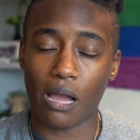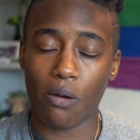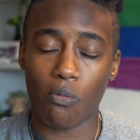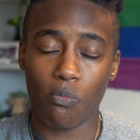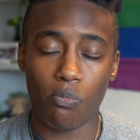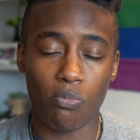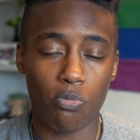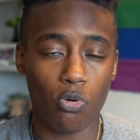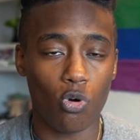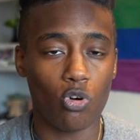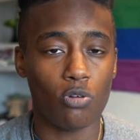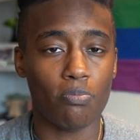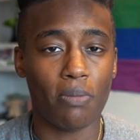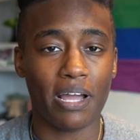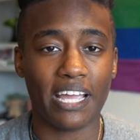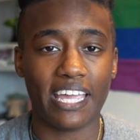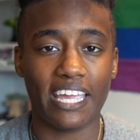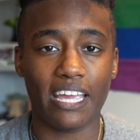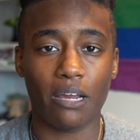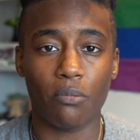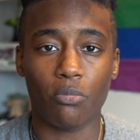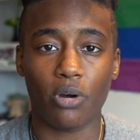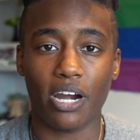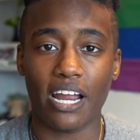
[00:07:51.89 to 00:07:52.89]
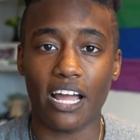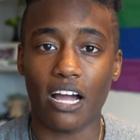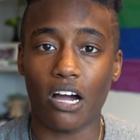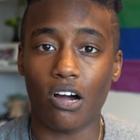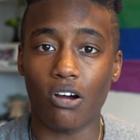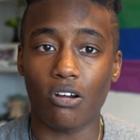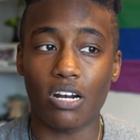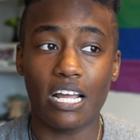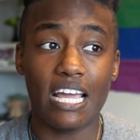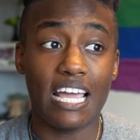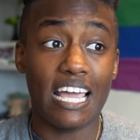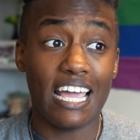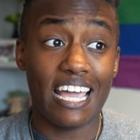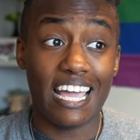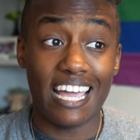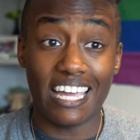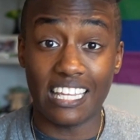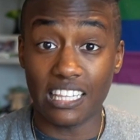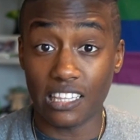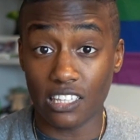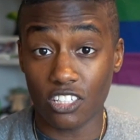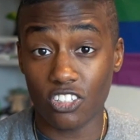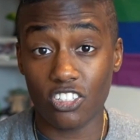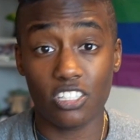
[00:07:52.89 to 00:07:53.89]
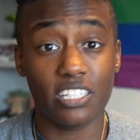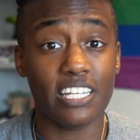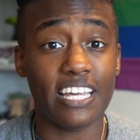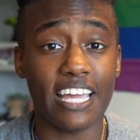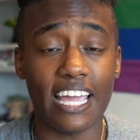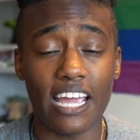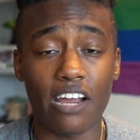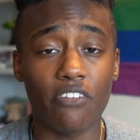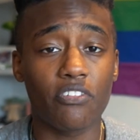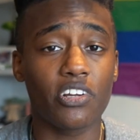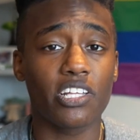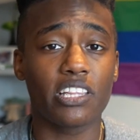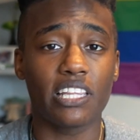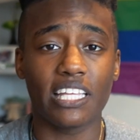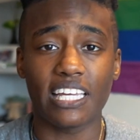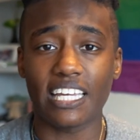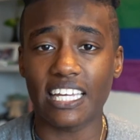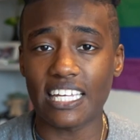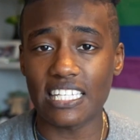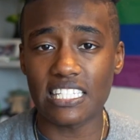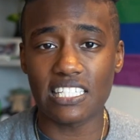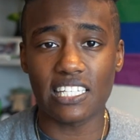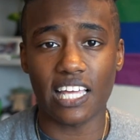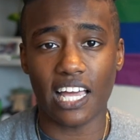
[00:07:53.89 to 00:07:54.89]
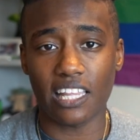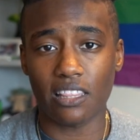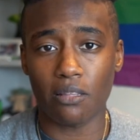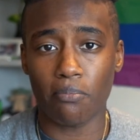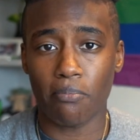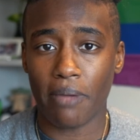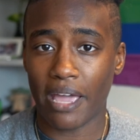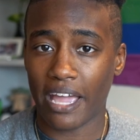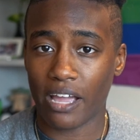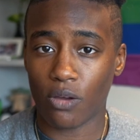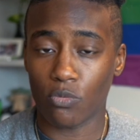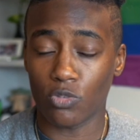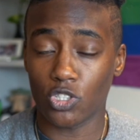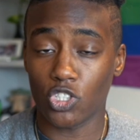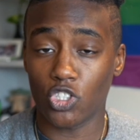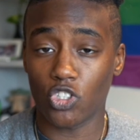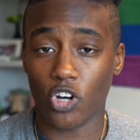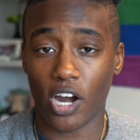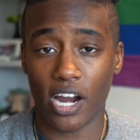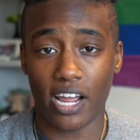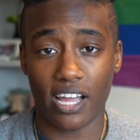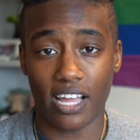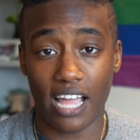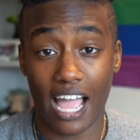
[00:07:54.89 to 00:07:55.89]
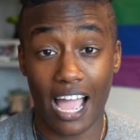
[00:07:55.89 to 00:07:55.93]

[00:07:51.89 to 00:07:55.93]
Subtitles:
I pulled my camera out and literally everything inside the bag was dry.